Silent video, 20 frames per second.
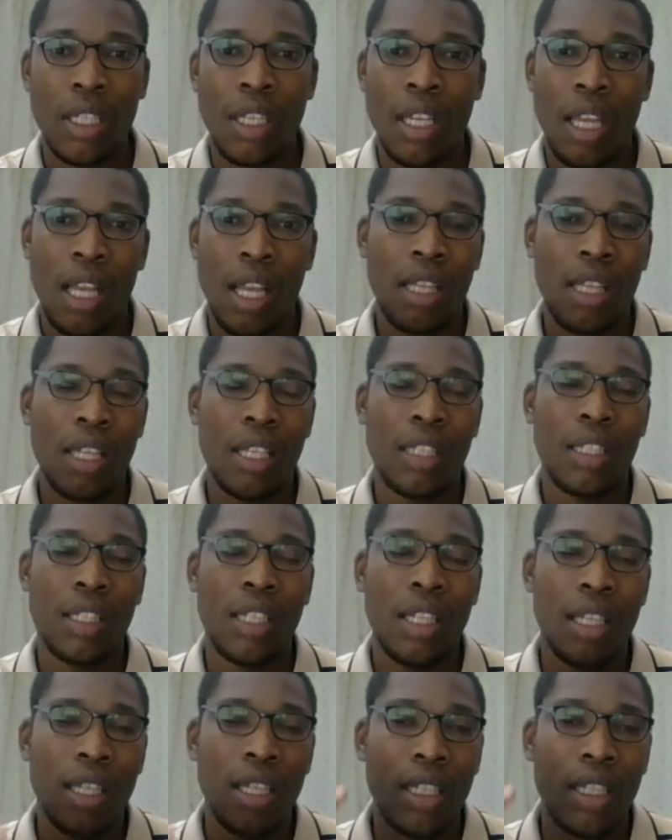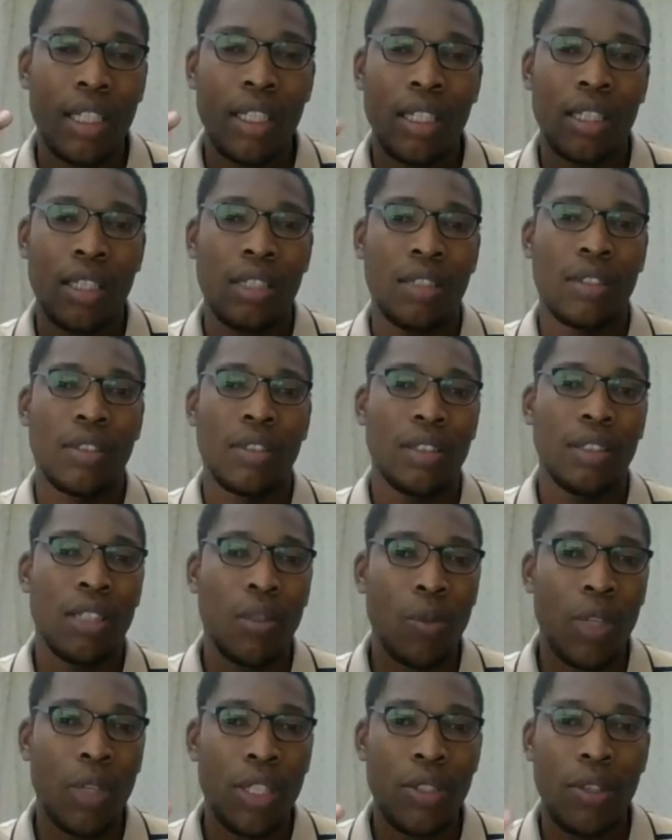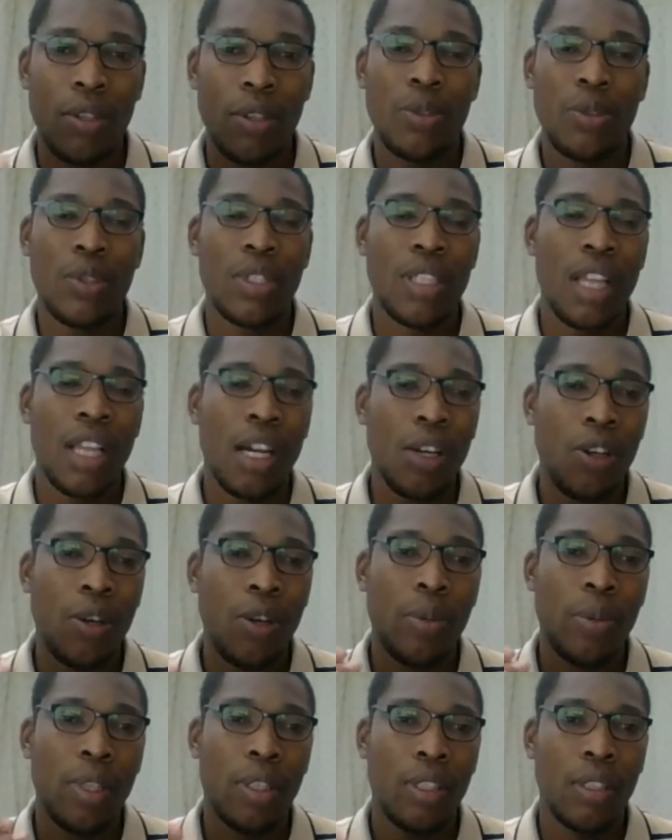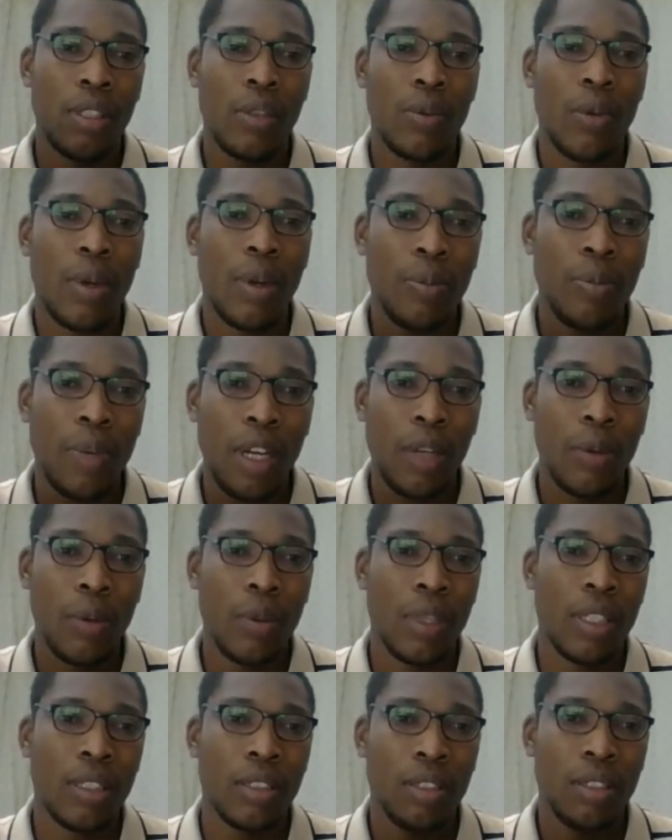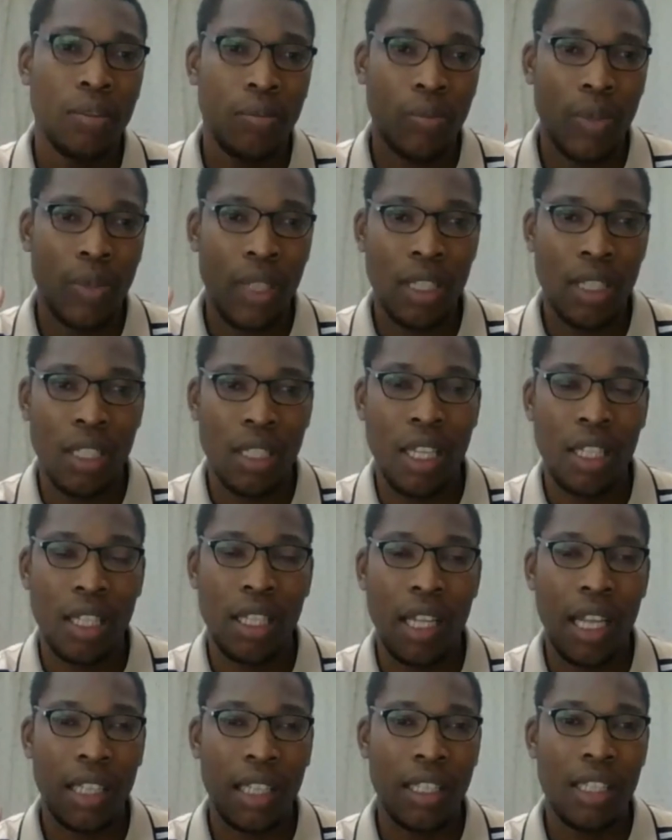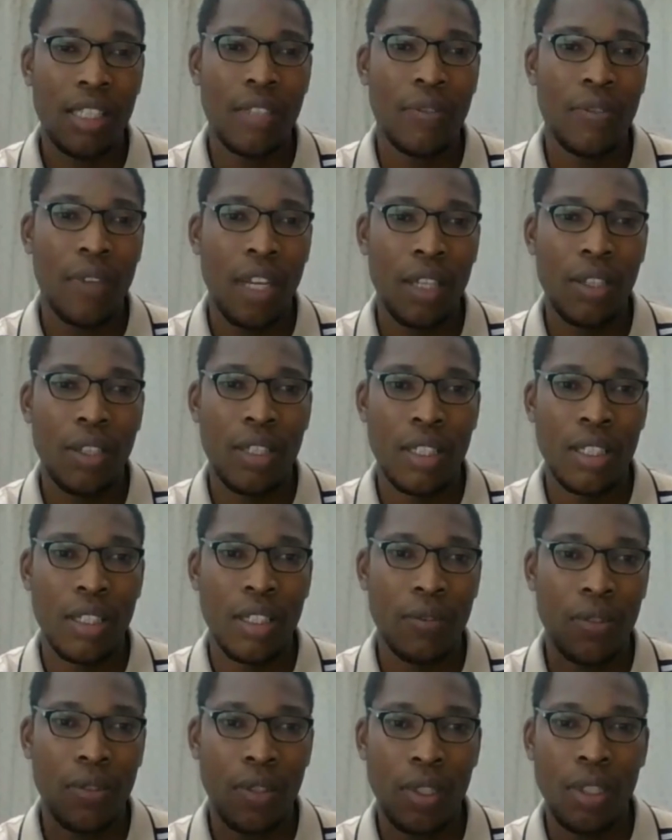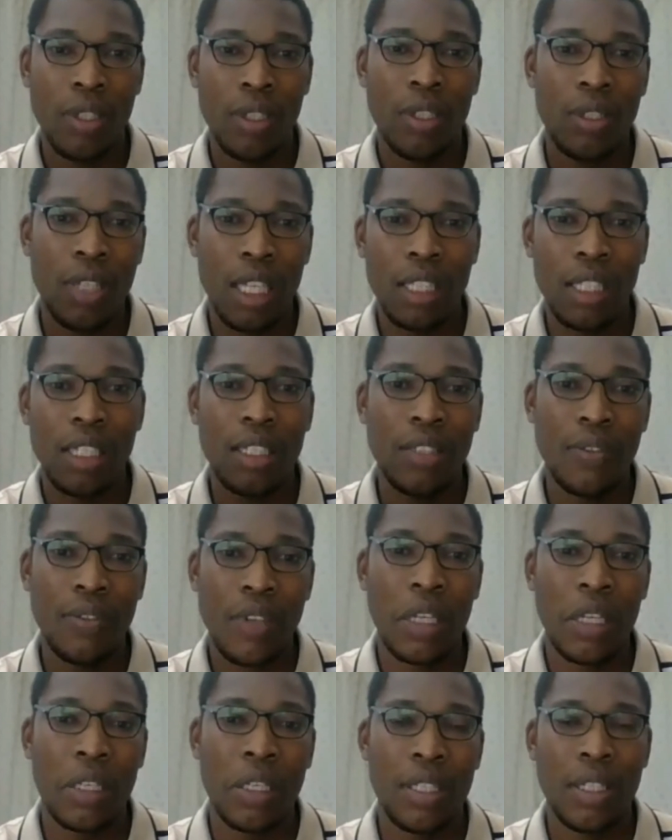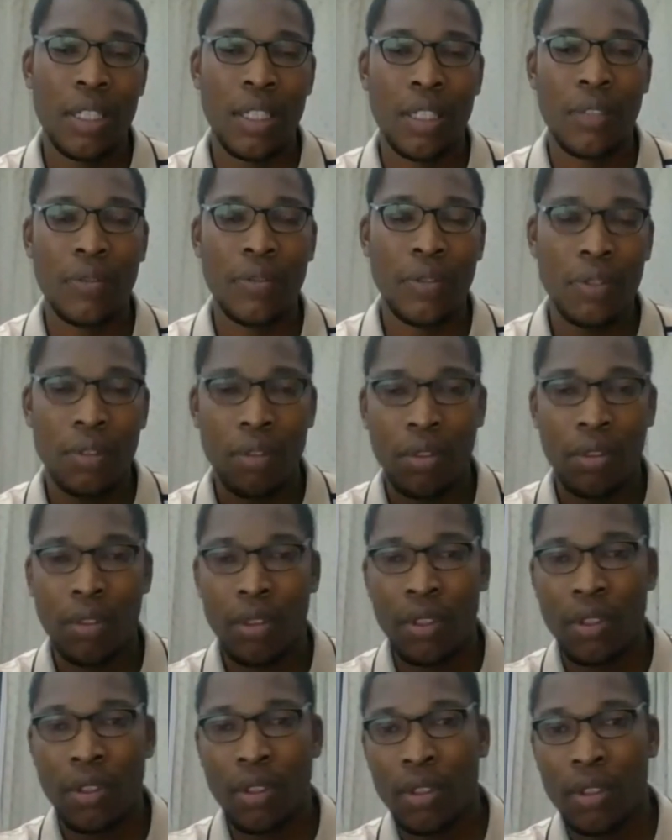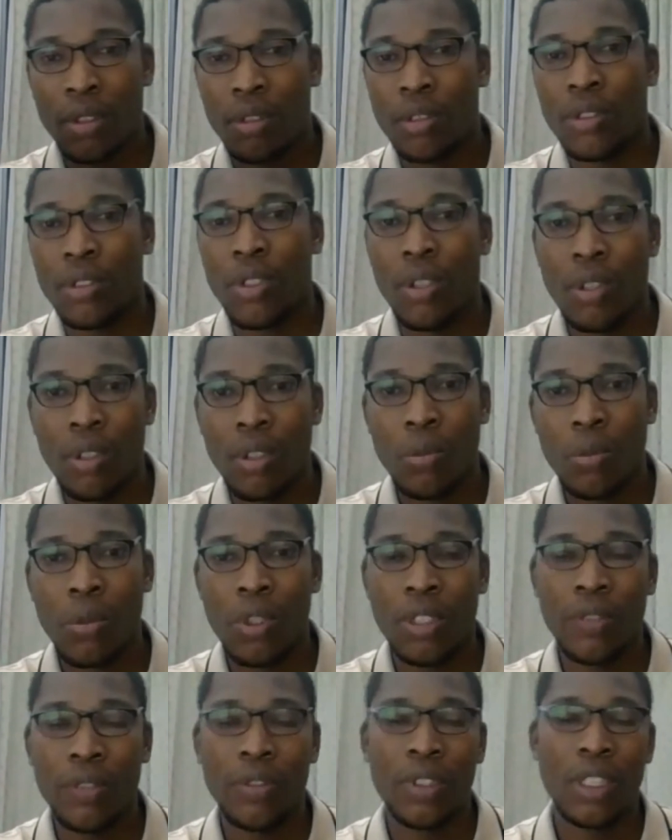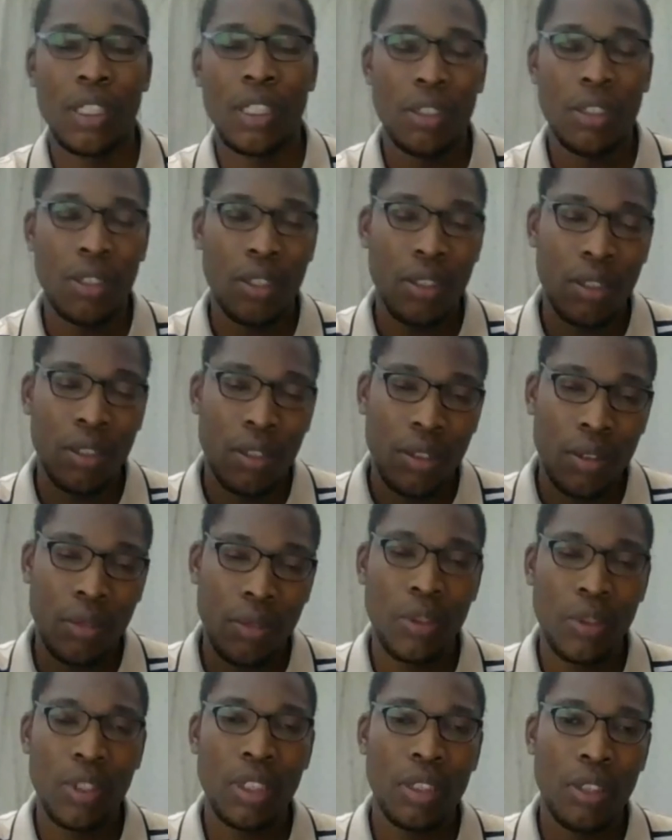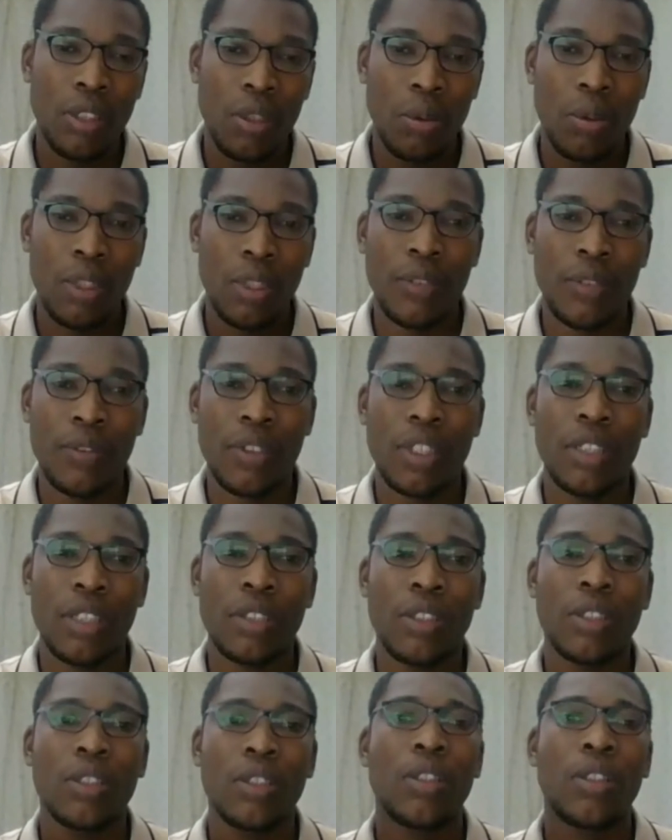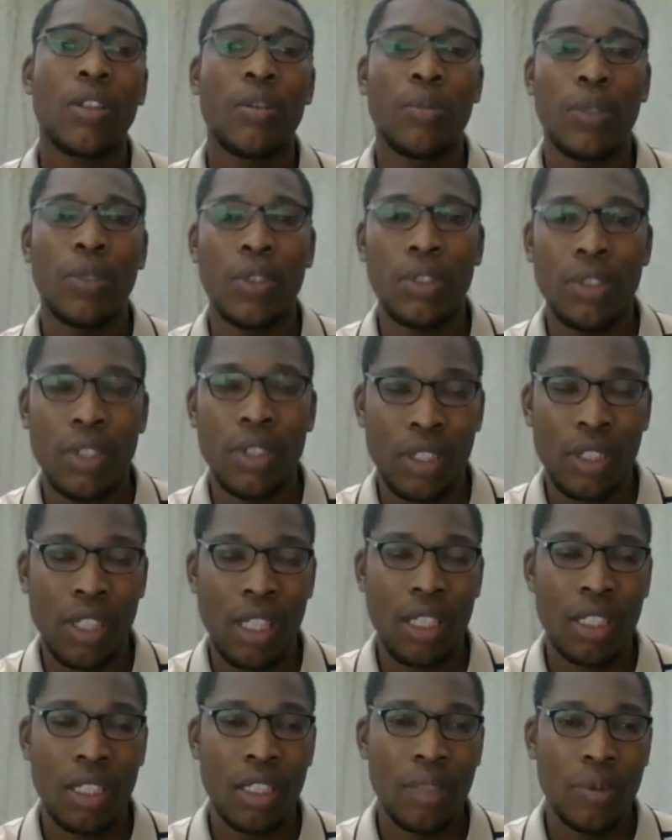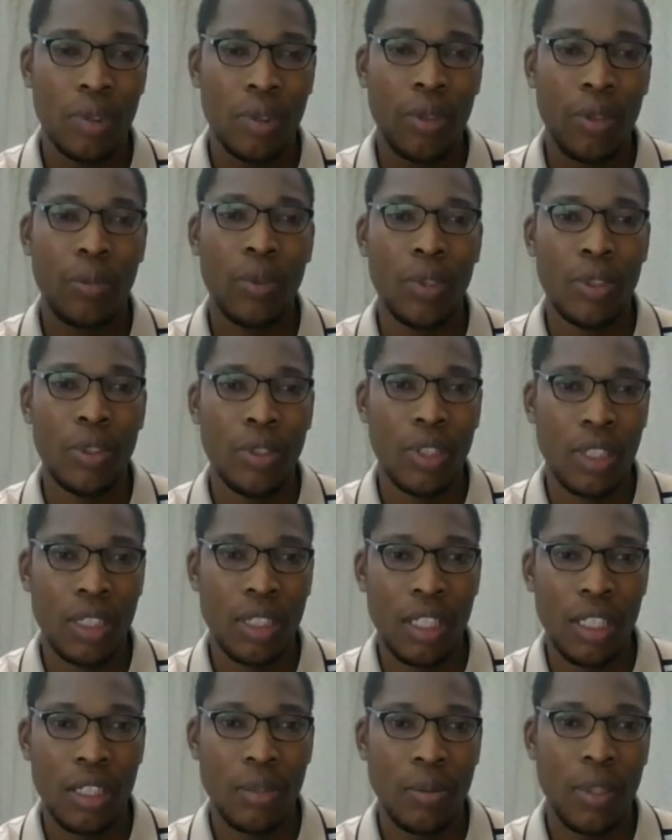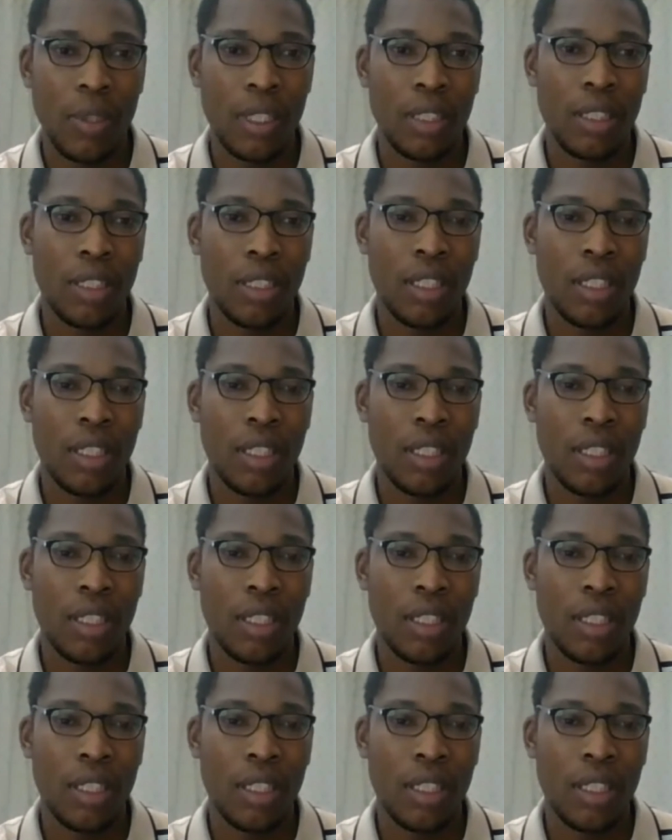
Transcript: And then the questions will start coming one by one. Personal, identify yourself. You identify yourself, your qualification, you put in your qualification, upload your transcript, upload your statement